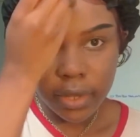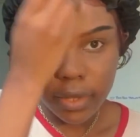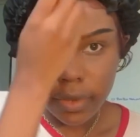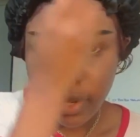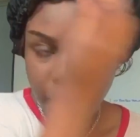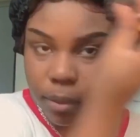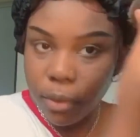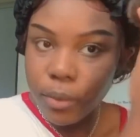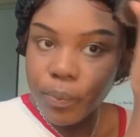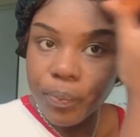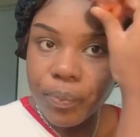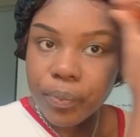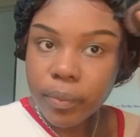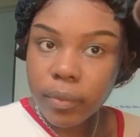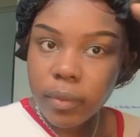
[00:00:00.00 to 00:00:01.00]
the table.
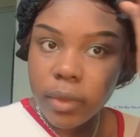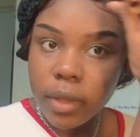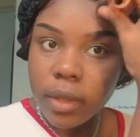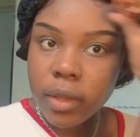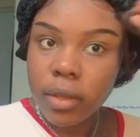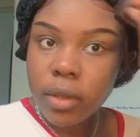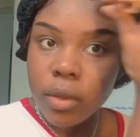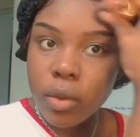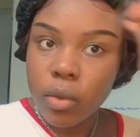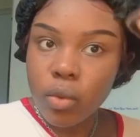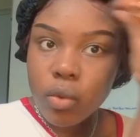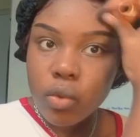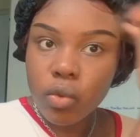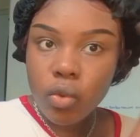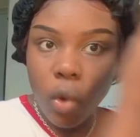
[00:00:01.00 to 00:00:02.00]

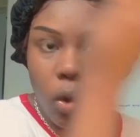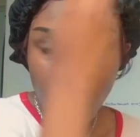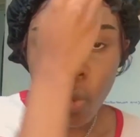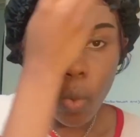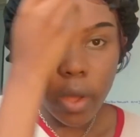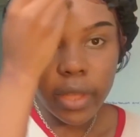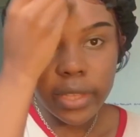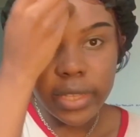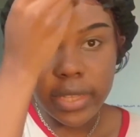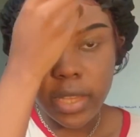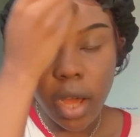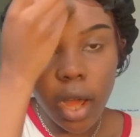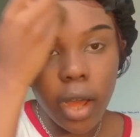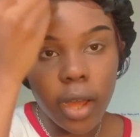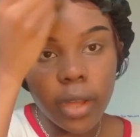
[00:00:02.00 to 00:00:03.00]
So
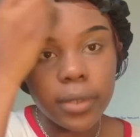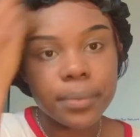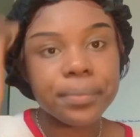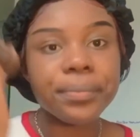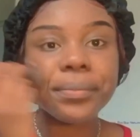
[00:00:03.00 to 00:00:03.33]
yeah.